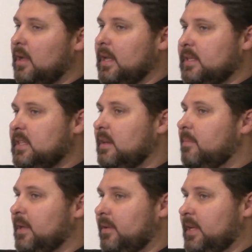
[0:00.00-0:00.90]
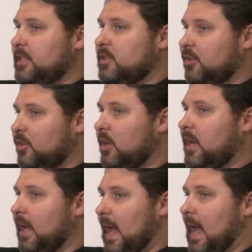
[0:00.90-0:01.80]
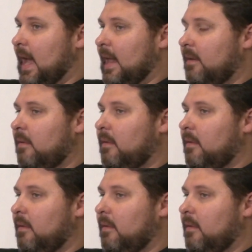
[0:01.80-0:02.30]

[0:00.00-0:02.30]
is the ability to look at